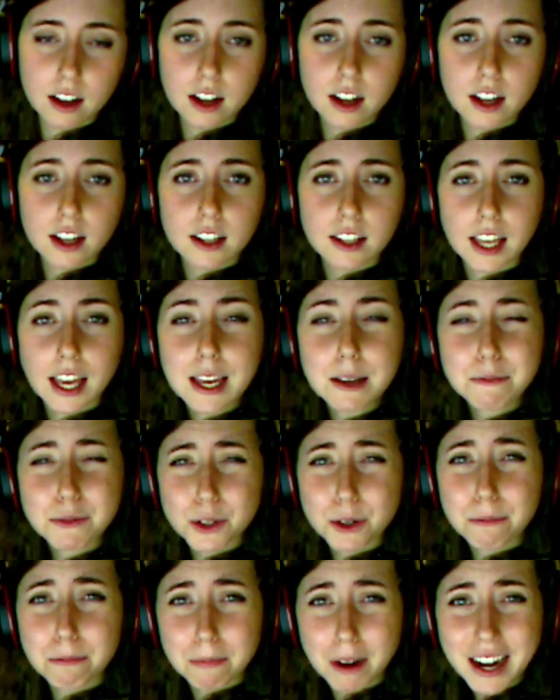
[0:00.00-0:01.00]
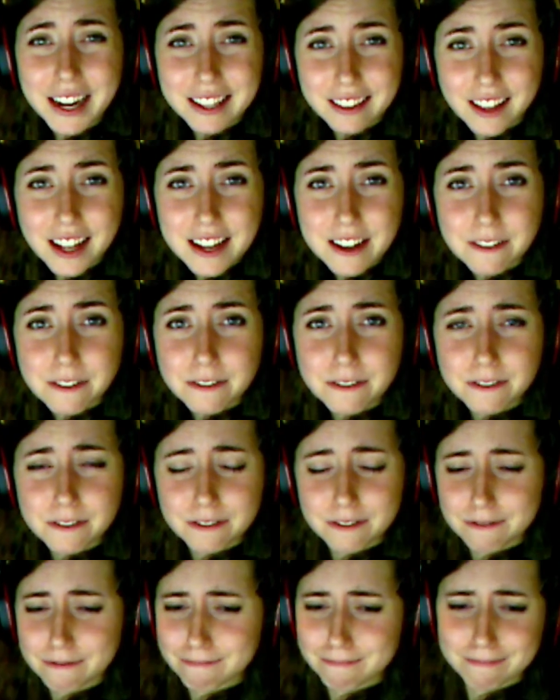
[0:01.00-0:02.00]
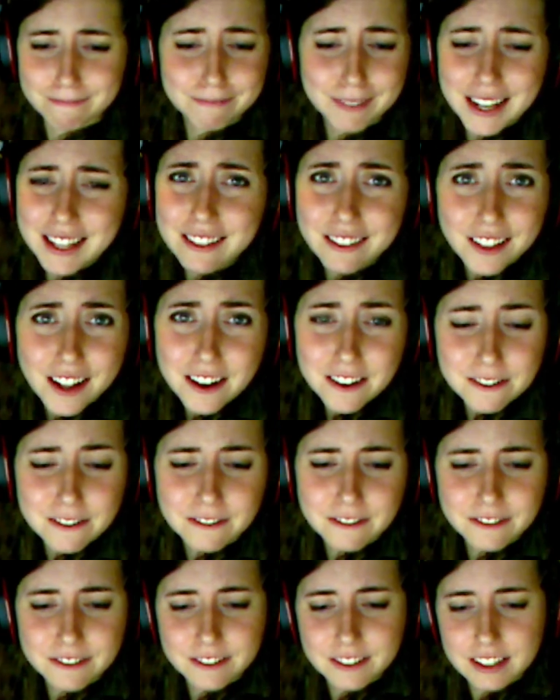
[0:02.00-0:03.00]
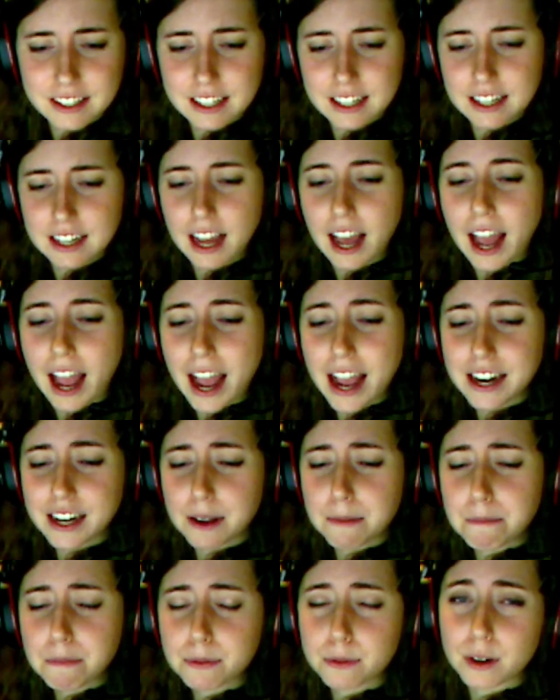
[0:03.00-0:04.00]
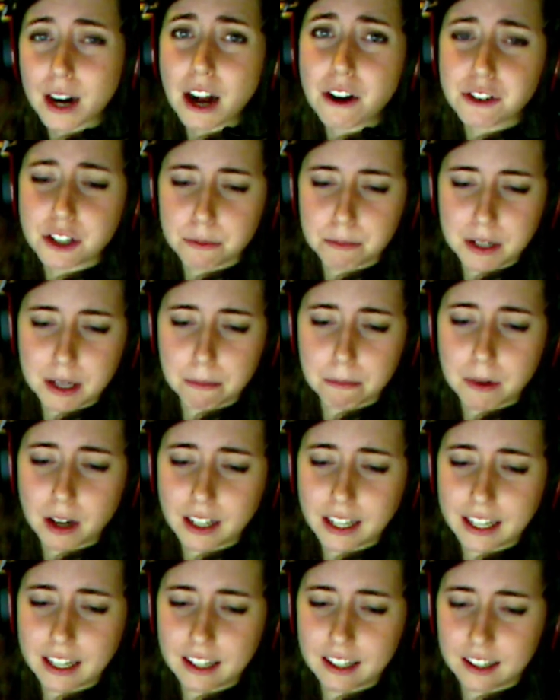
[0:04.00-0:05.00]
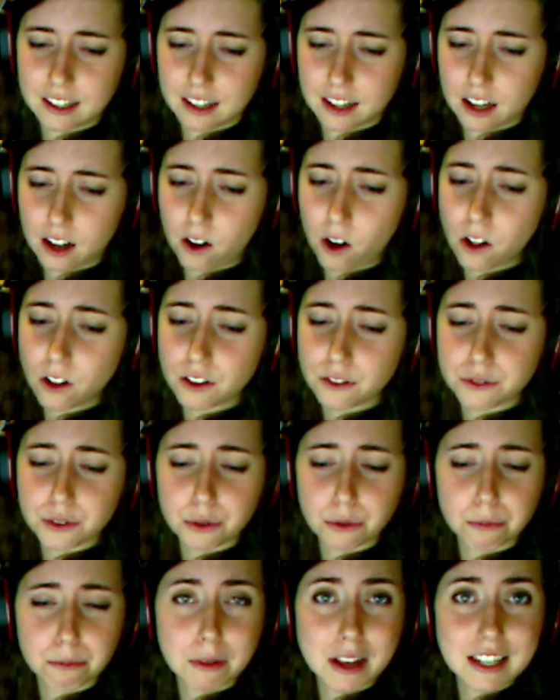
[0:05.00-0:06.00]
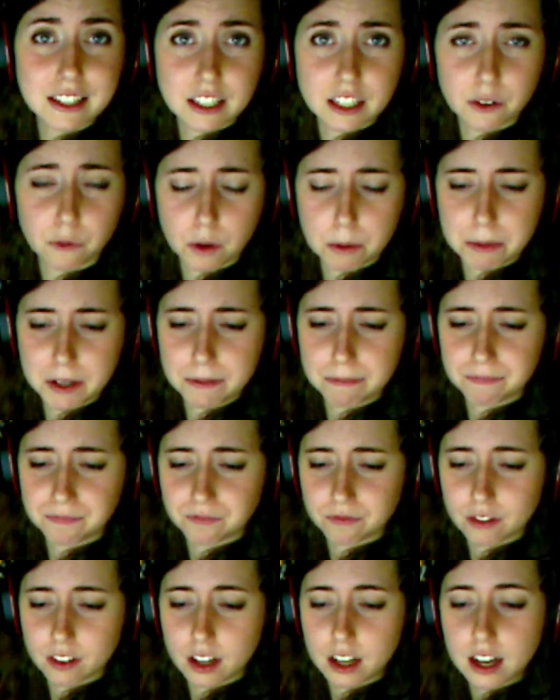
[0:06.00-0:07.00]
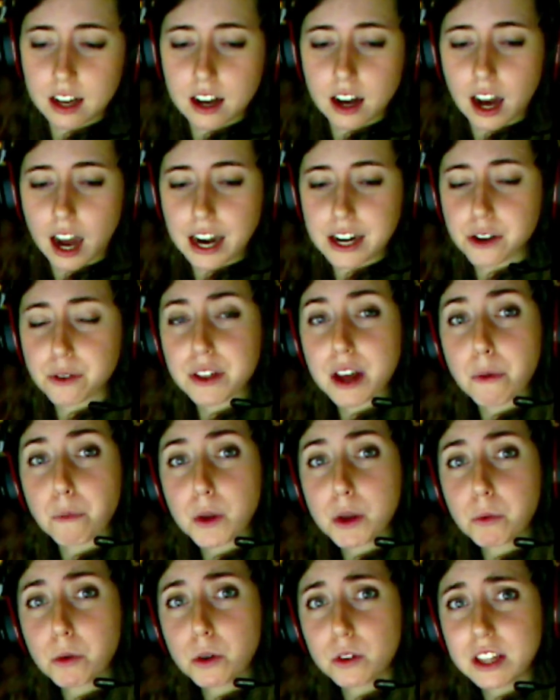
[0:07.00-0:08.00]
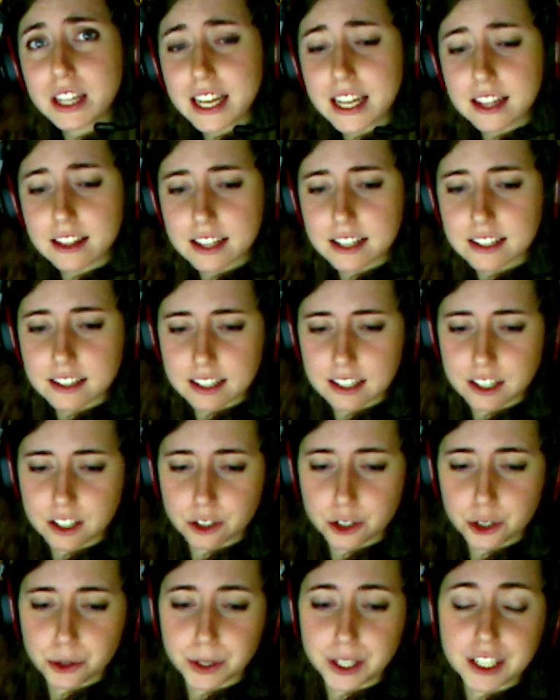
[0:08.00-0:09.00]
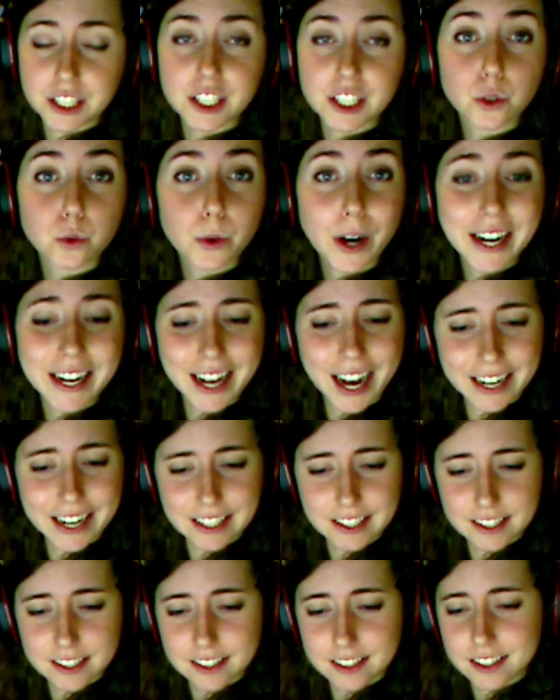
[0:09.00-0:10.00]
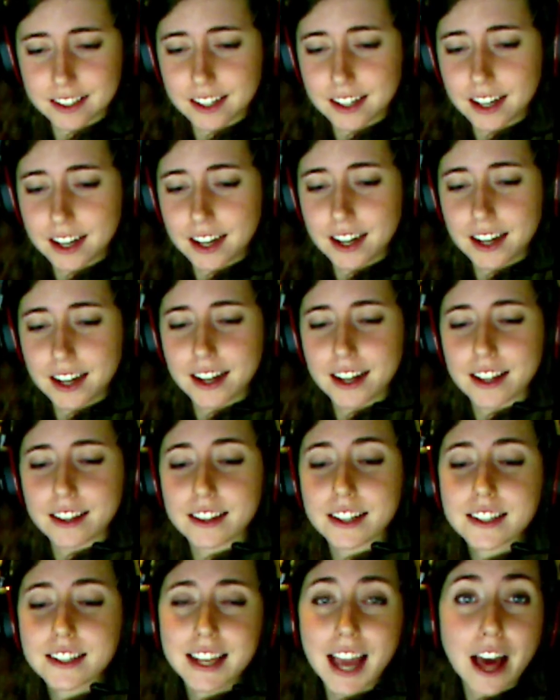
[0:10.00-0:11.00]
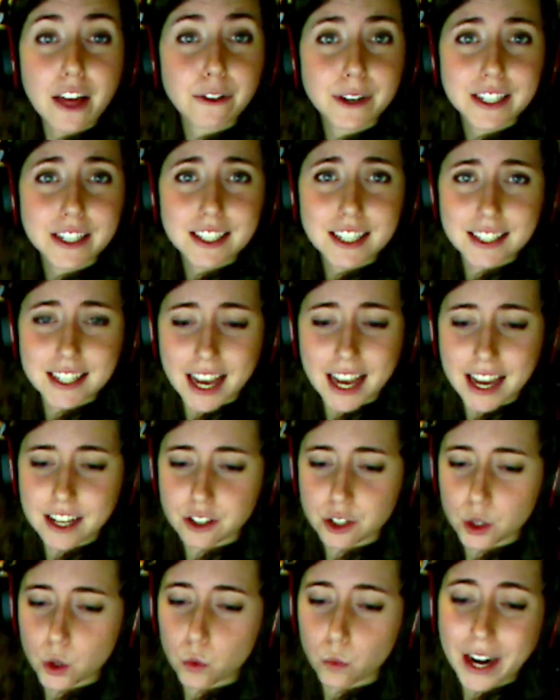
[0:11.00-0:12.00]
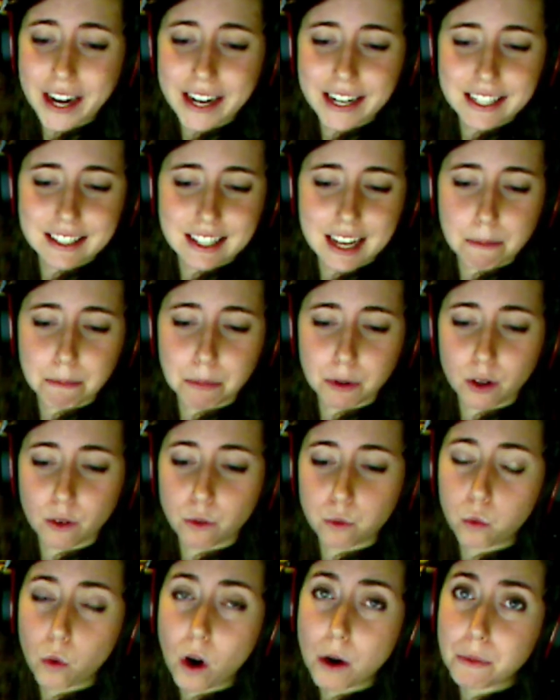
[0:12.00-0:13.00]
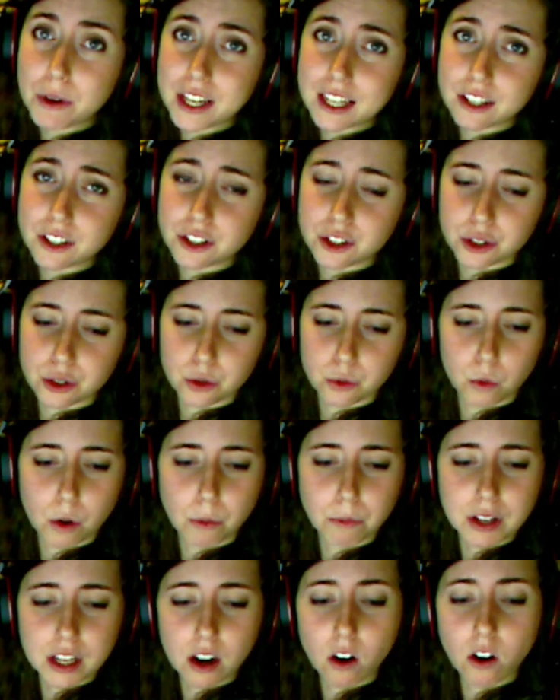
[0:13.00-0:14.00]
Games are my life, my love, and I'm proud to be among all of you amazing women. I know that we will lead this industry to great heights. This gathering today is a great example of what we can do when we all